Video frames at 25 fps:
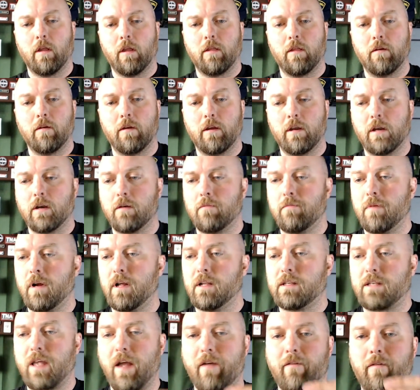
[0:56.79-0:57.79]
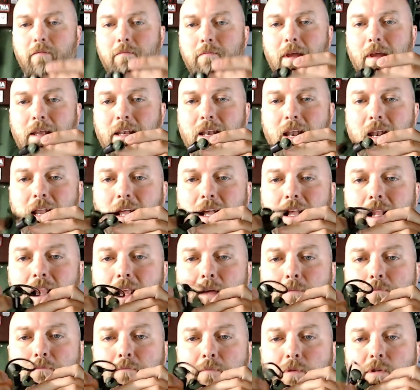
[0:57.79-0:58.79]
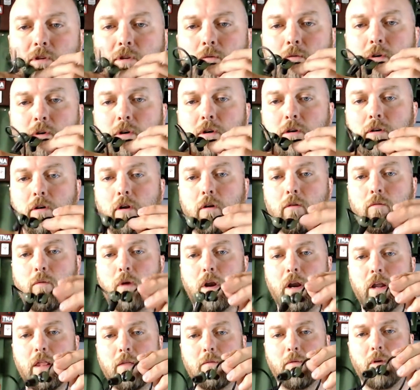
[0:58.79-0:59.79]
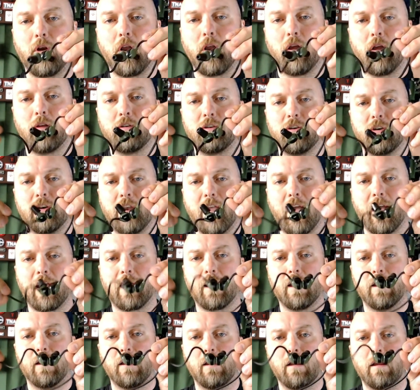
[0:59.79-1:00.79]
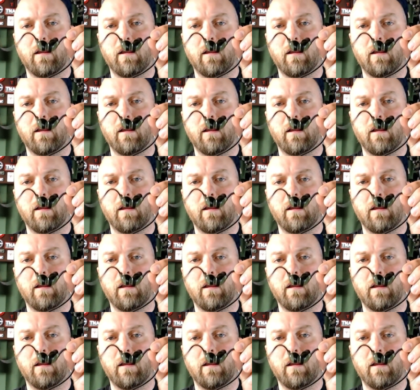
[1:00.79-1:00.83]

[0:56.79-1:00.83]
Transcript: The earbuds have a magnetic clip, so when you're wearing them around your neck,